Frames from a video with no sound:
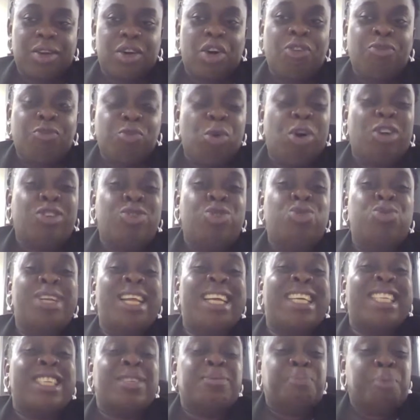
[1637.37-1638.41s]
of what could
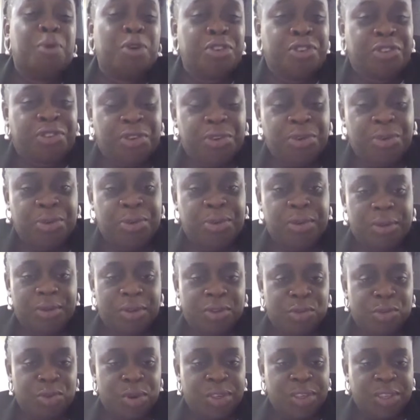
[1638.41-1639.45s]
expose you
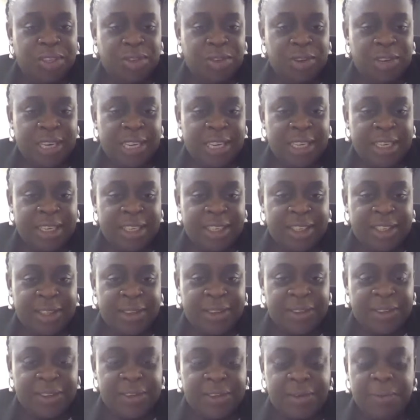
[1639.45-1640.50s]
to auditor
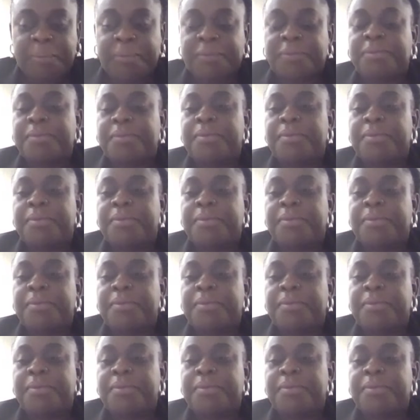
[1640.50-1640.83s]
negligence.